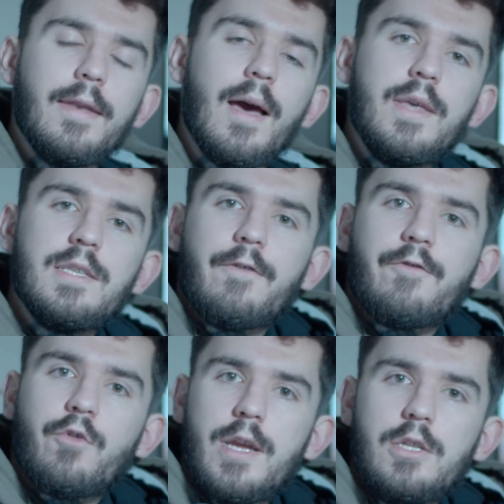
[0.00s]
Now, these are
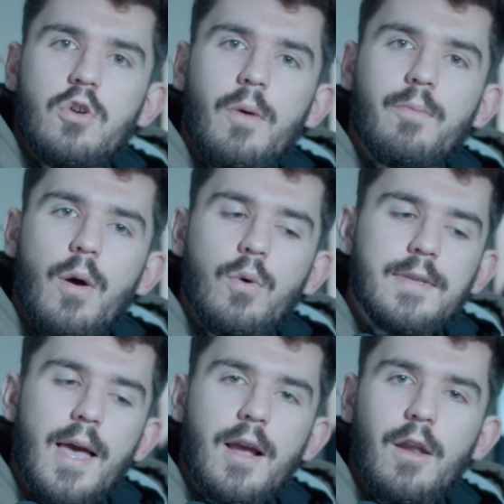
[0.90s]
3 job
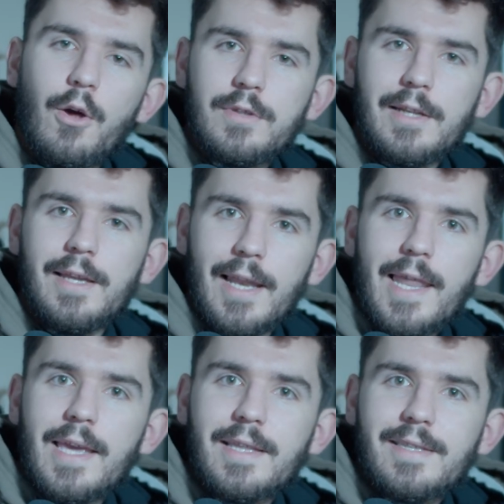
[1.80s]
roles that are closely
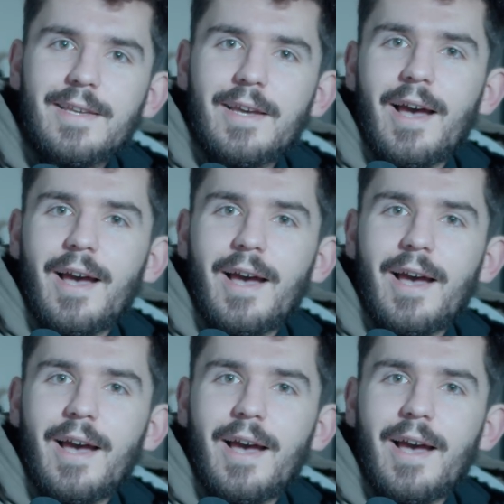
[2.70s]
linked